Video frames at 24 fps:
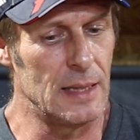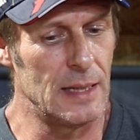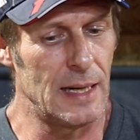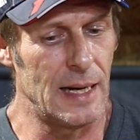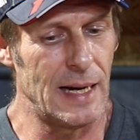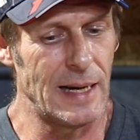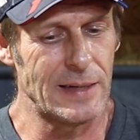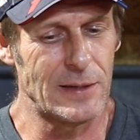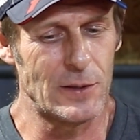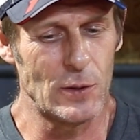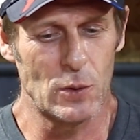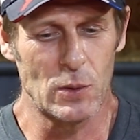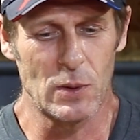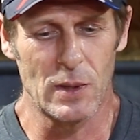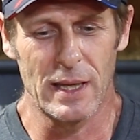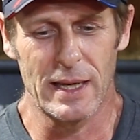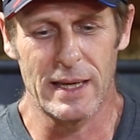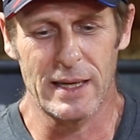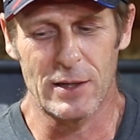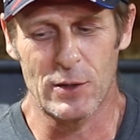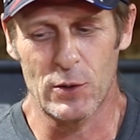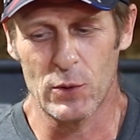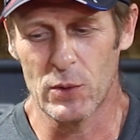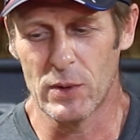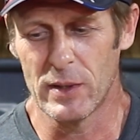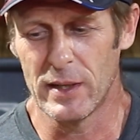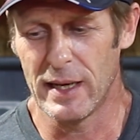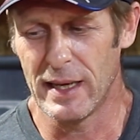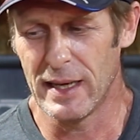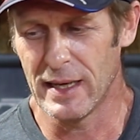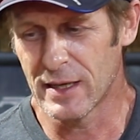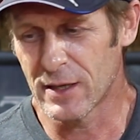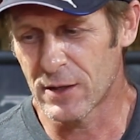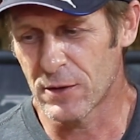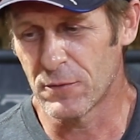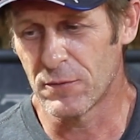I don't like doing
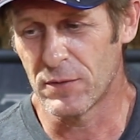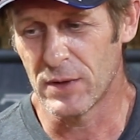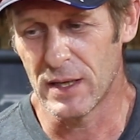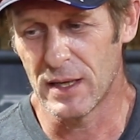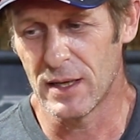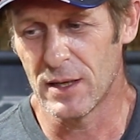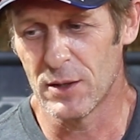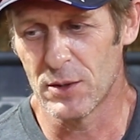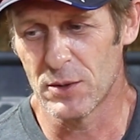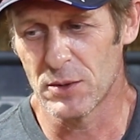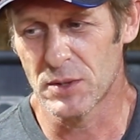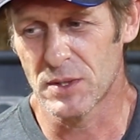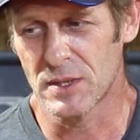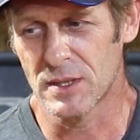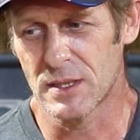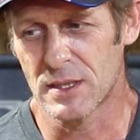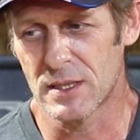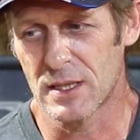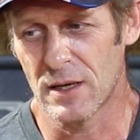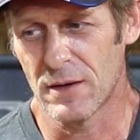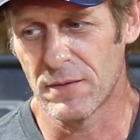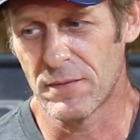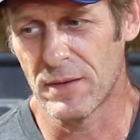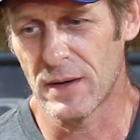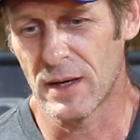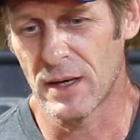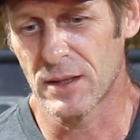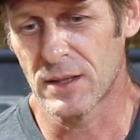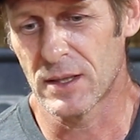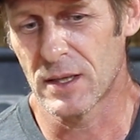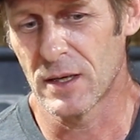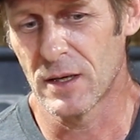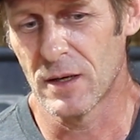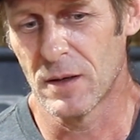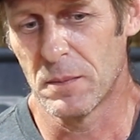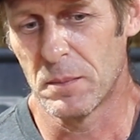negative videos and stuff out
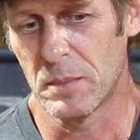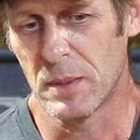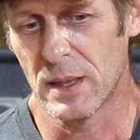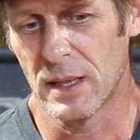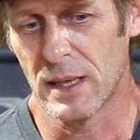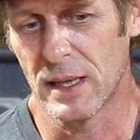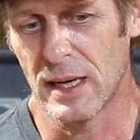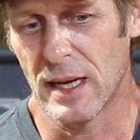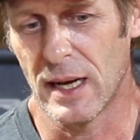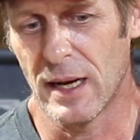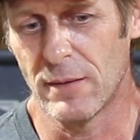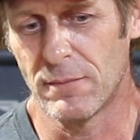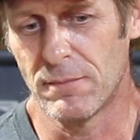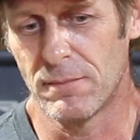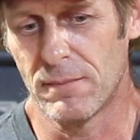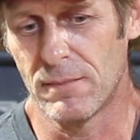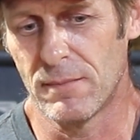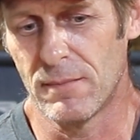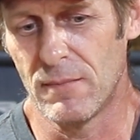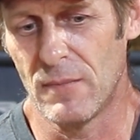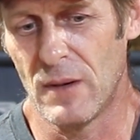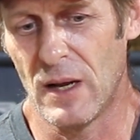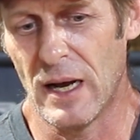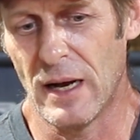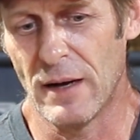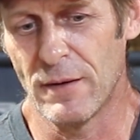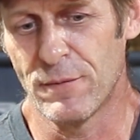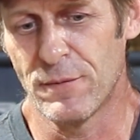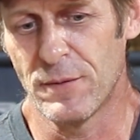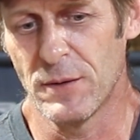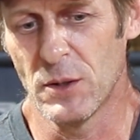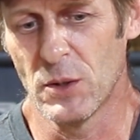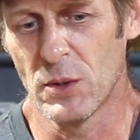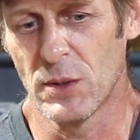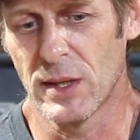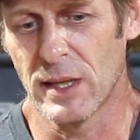there, but I
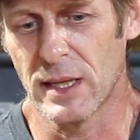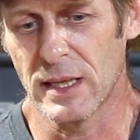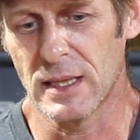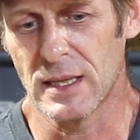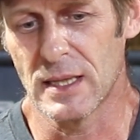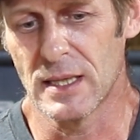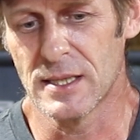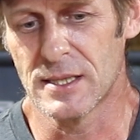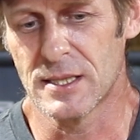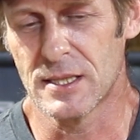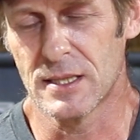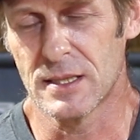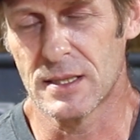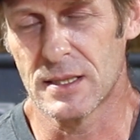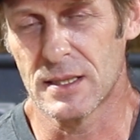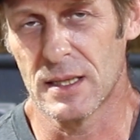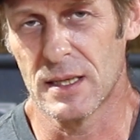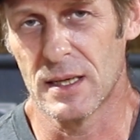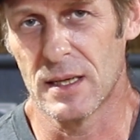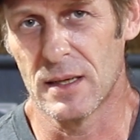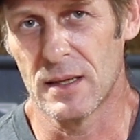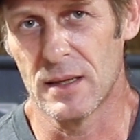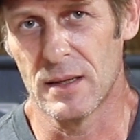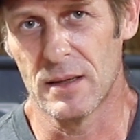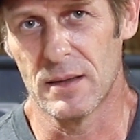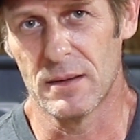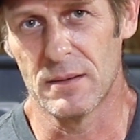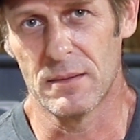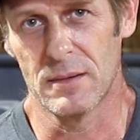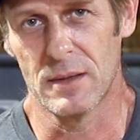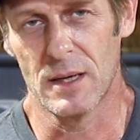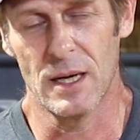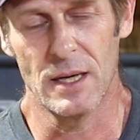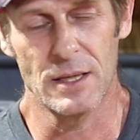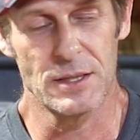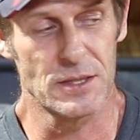feel like this is
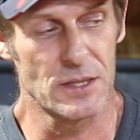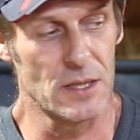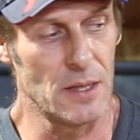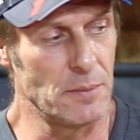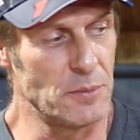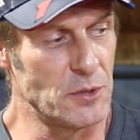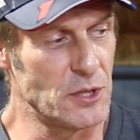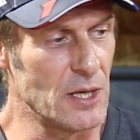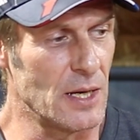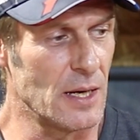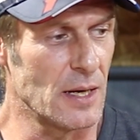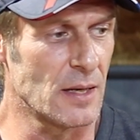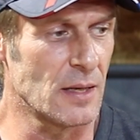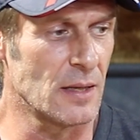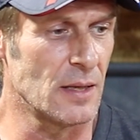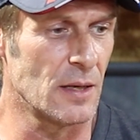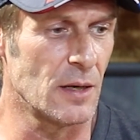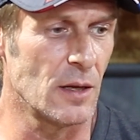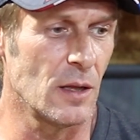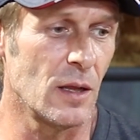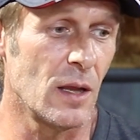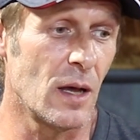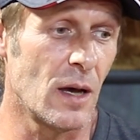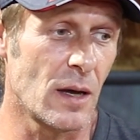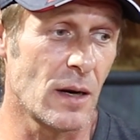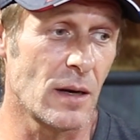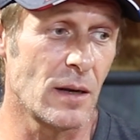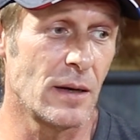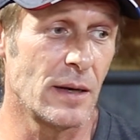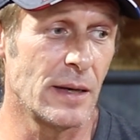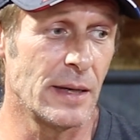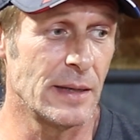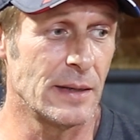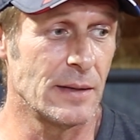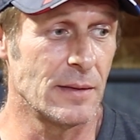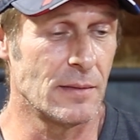a subject that
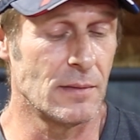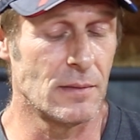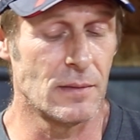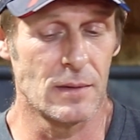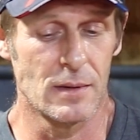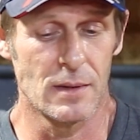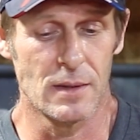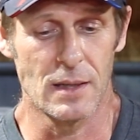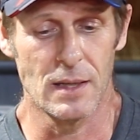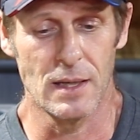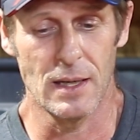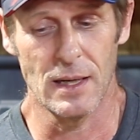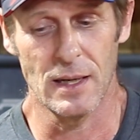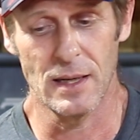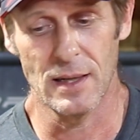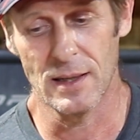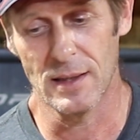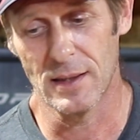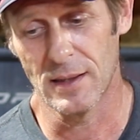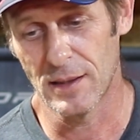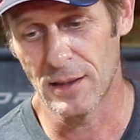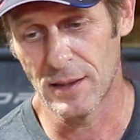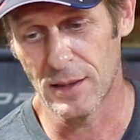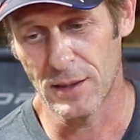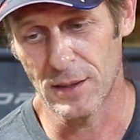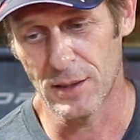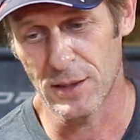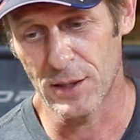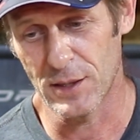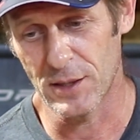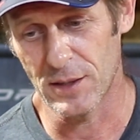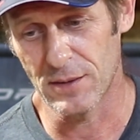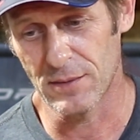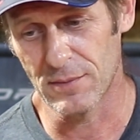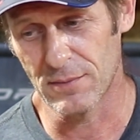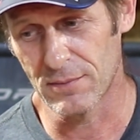
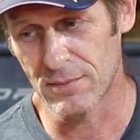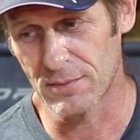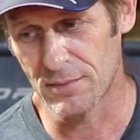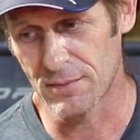that